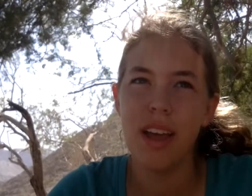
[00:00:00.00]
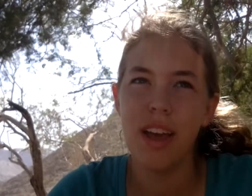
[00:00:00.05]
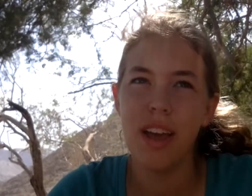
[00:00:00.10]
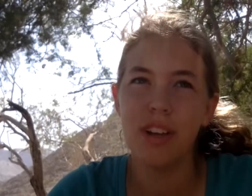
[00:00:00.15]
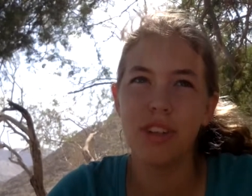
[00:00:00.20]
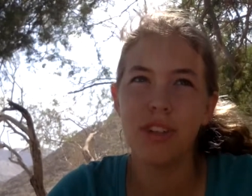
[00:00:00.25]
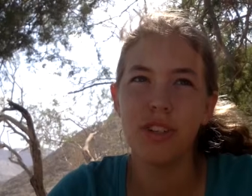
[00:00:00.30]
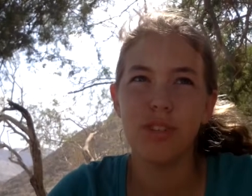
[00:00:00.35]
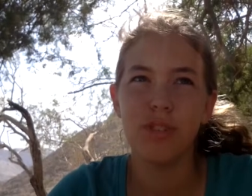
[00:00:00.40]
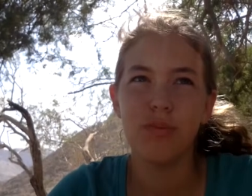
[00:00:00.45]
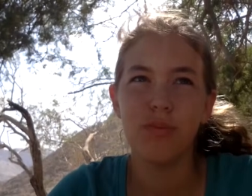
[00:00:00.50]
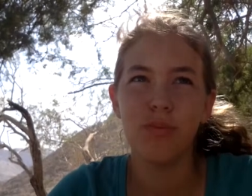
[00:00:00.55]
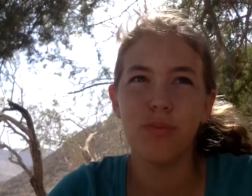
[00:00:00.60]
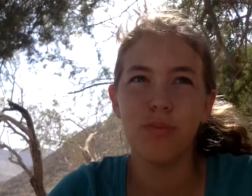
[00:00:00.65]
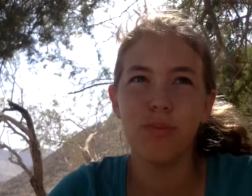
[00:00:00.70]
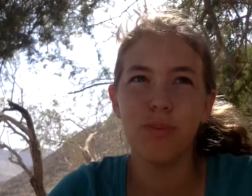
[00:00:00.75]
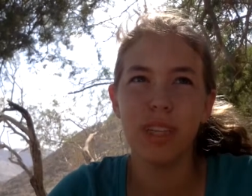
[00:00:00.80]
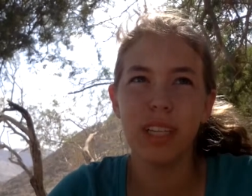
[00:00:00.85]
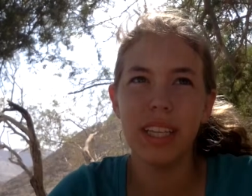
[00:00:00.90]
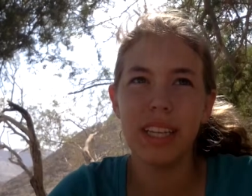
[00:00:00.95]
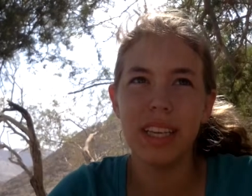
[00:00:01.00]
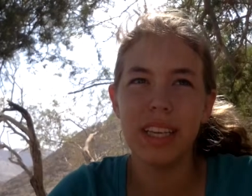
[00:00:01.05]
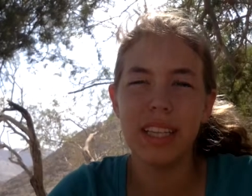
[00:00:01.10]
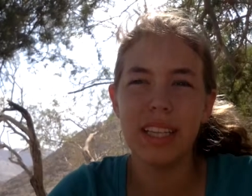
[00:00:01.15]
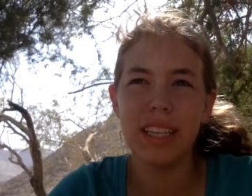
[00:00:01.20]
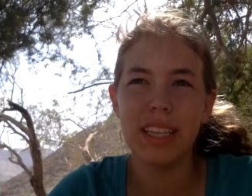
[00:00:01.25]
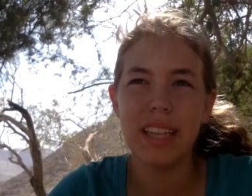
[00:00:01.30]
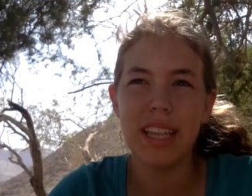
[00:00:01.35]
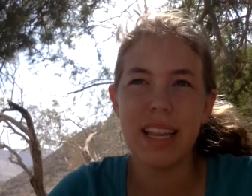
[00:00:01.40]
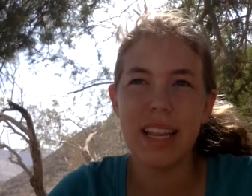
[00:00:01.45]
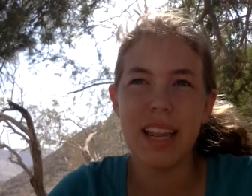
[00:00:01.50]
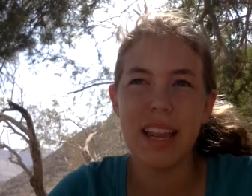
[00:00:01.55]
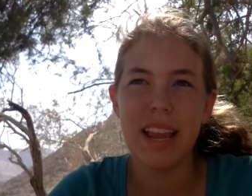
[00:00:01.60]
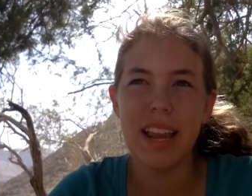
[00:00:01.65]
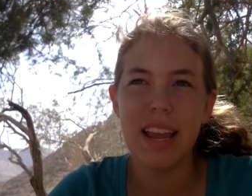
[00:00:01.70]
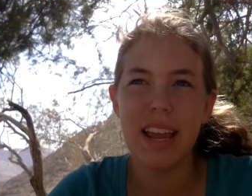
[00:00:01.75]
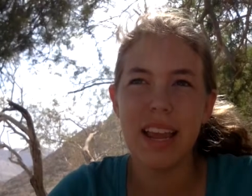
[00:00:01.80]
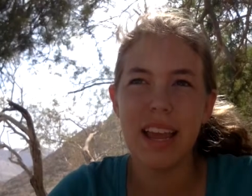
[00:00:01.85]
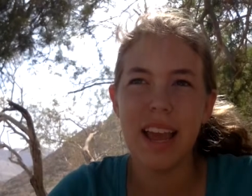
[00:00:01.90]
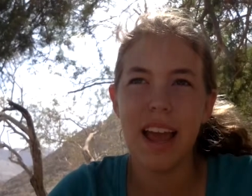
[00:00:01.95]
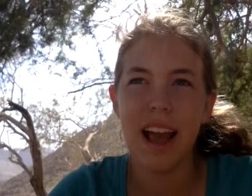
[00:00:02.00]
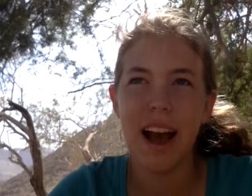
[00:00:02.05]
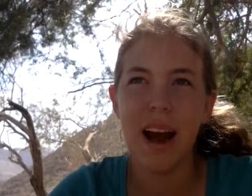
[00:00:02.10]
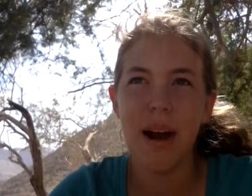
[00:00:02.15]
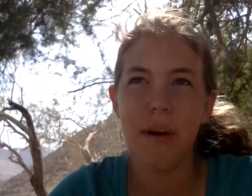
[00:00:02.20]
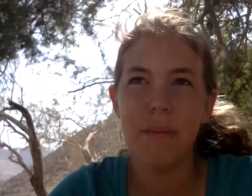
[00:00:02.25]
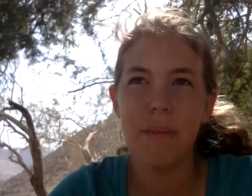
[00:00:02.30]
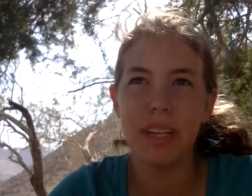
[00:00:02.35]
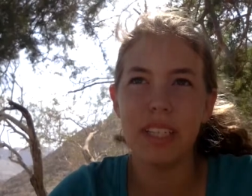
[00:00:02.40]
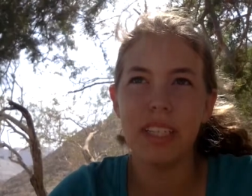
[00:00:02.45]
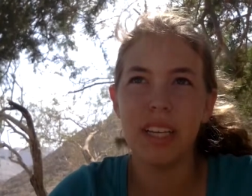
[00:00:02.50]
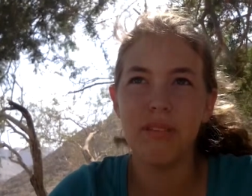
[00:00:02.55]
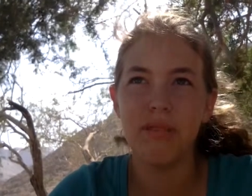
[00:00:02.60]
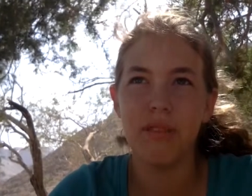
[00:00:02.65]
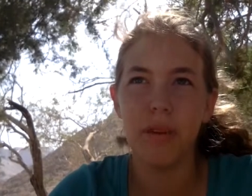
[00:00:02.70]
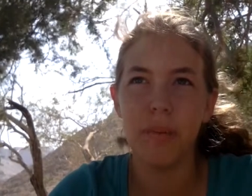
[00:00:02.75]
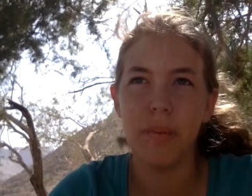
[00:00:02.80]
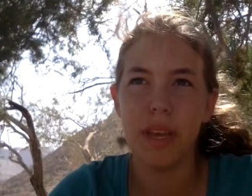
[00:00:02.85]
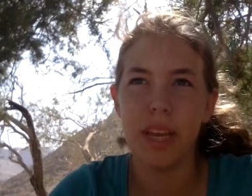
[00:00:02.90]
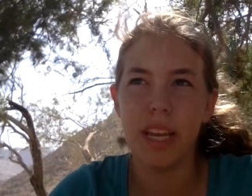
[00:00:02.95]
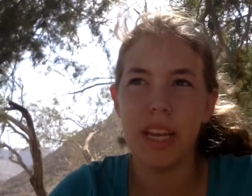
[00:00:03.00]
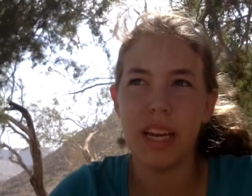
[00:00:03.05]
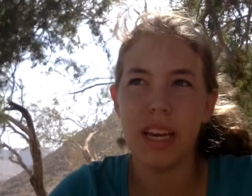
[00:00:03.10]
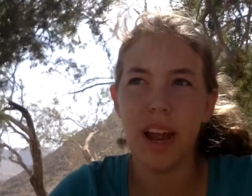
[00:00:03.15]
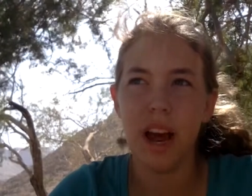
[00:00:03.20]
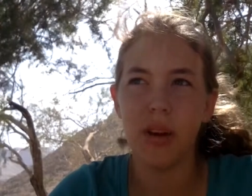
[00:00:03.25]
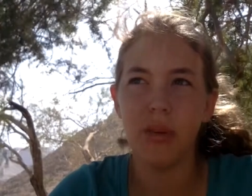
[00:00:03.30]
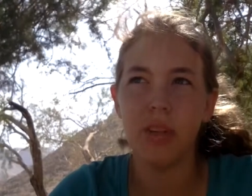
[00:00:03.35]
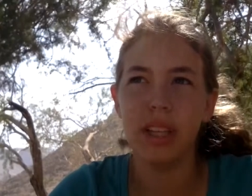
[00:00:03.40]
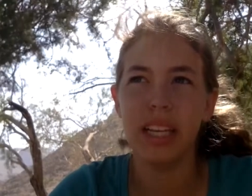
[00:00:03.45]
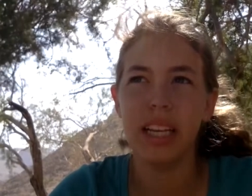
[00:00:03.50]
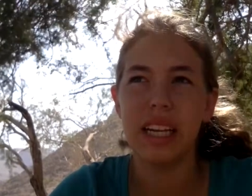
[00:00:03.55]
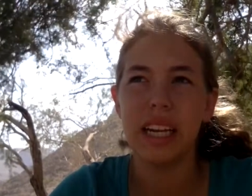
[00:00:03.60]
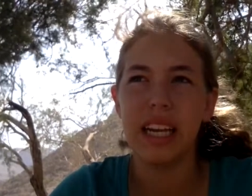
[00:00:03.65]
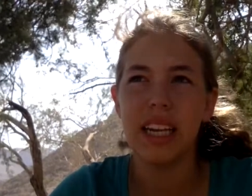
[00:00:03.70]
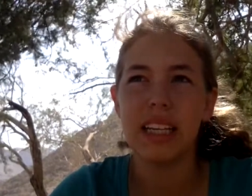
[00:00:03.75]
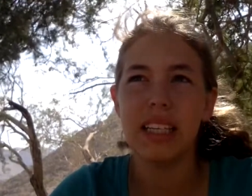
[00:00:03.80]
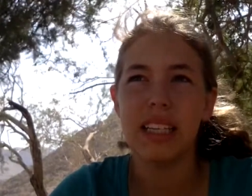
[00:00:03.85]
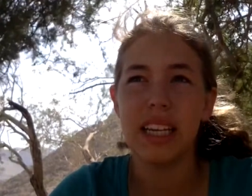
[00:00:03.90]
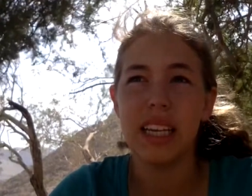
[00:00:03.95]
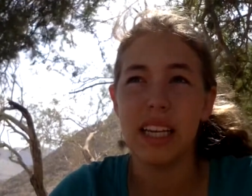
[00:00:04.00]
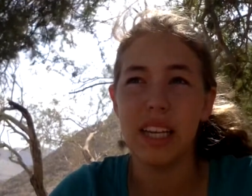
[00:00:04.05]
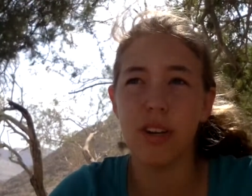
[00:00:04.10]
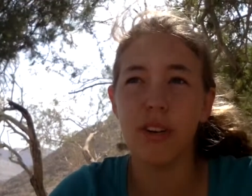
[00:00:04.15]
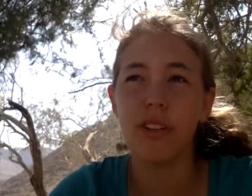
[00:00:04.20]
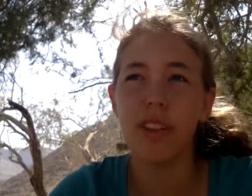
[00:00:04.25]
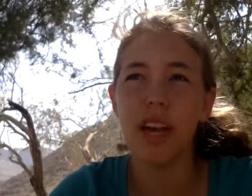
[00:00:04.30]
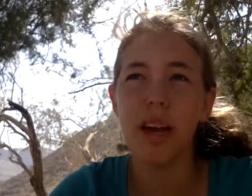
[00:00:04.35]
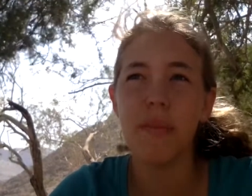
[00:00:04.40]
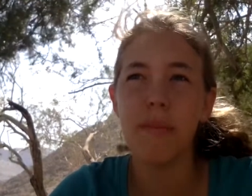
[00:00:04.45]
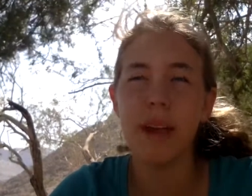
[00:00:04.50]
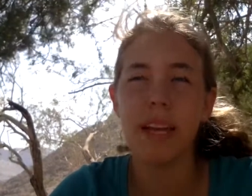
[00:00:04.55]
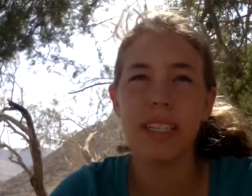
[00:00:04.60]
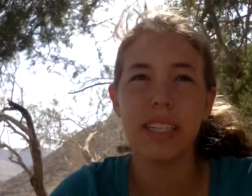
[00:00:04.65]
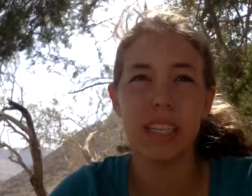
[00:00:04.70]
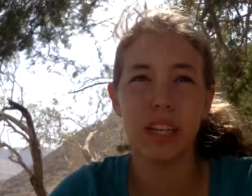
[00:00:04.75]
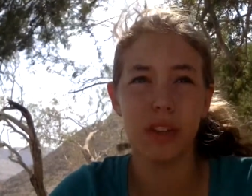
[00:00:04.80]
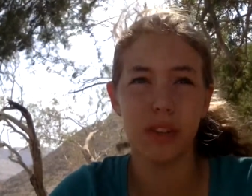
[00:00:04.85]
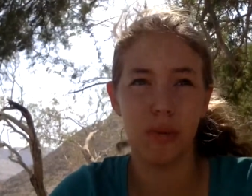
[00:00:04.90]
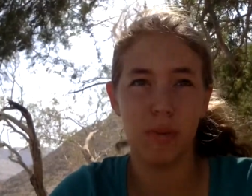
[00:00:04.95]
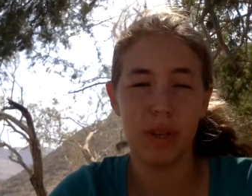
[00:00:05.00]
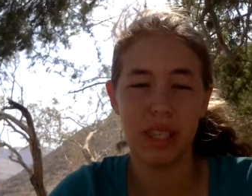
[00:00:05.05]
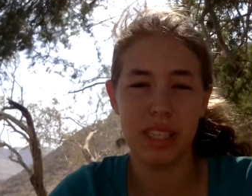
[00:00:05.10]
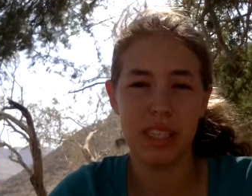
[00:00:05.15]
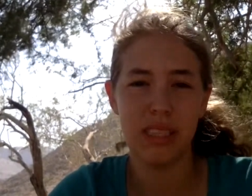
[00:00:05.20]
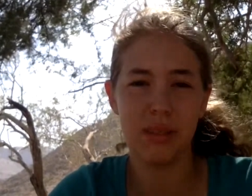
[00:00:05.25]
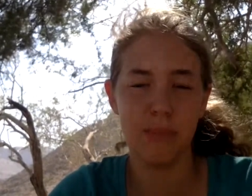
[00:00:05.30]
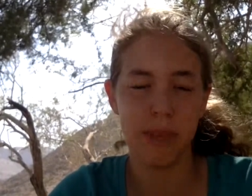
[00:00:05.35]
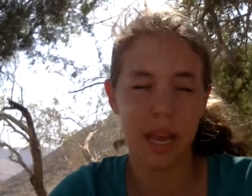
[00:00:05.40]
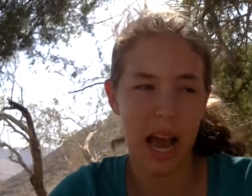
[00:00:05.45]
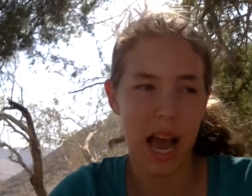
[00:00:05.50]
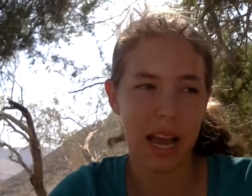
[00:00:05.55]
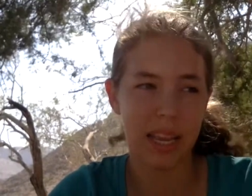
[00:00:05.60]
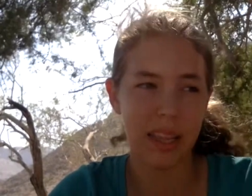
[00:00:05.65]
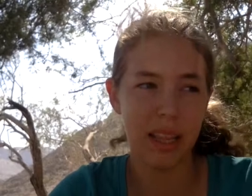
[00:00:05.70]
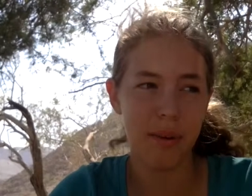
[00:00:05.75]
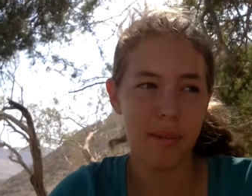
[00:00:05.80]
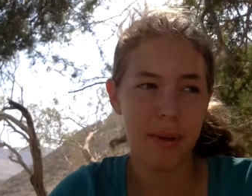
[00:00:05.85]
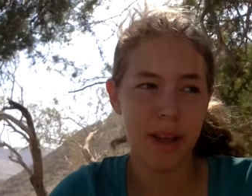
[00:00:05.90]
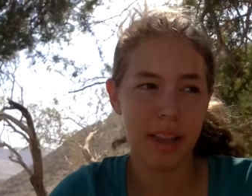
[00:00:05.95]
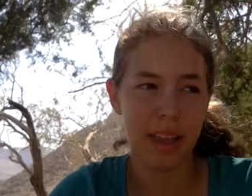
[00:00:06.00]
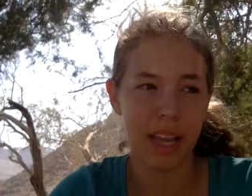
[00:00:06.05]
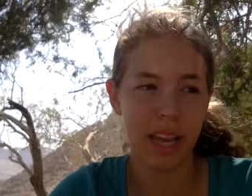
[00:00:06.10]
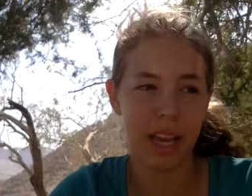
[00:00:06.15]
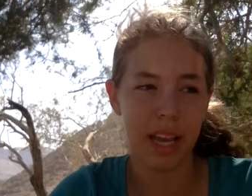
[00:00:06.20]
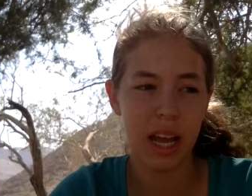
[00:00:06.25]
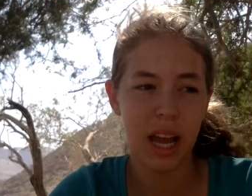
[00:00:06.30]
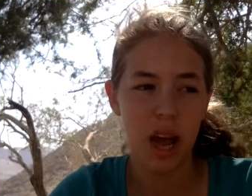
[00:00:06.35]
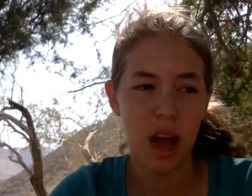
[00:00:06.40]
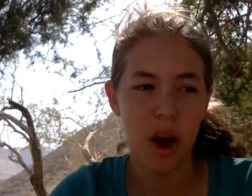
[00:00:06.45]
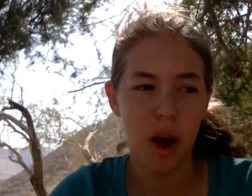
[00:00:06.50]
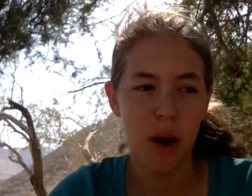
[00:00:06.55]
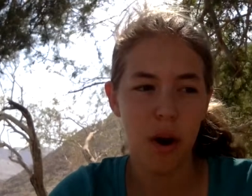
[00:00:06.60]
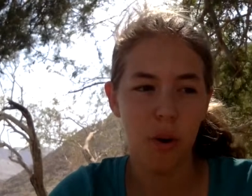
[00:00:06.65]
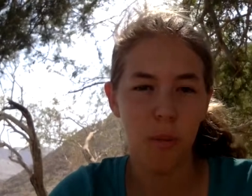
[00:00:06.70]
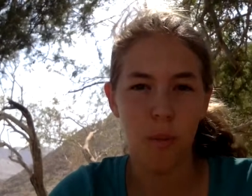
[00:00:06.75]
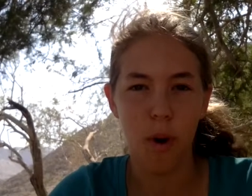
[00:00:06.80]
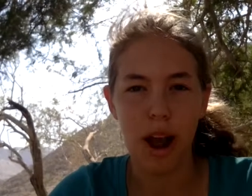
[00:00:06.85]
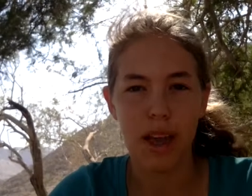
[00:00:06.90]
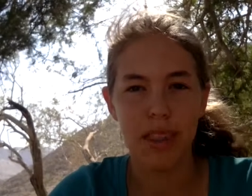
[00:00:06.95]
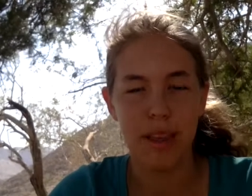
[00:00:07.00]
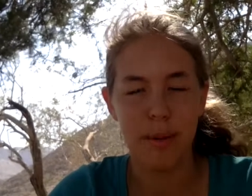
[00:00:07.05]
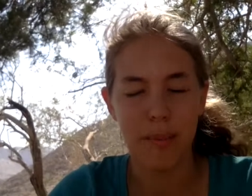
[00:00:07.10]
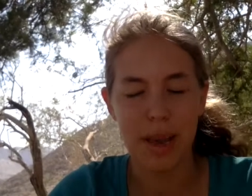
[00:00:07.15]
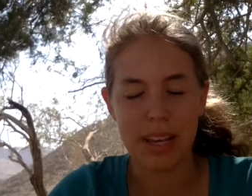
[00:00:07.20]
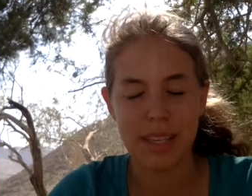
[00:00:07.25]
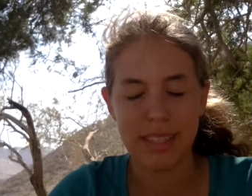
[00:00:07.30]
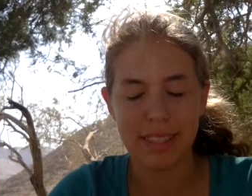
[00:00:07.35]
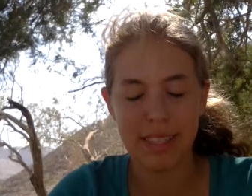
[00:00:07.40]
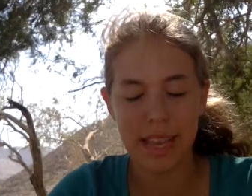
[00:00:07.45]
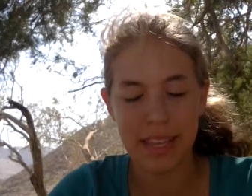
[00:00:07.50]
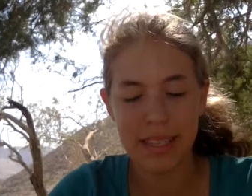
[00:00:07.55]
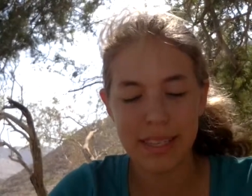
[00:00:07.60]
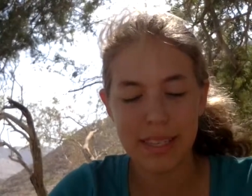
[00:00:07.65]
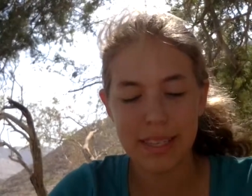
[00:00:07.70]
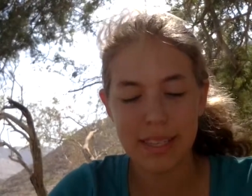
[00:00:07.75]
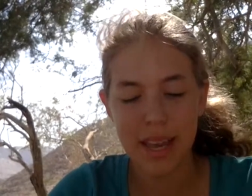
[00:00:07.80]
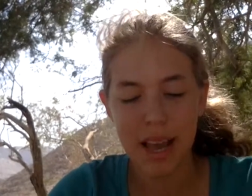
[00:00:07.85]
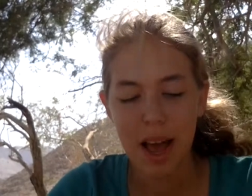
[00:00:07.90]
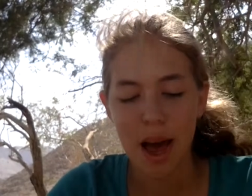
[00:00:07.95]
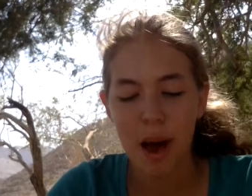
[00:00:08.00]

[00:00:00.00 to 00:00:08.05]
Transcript: just really amazing for me not only to, to hear them and to hear the reasons behind them and like why they make sense,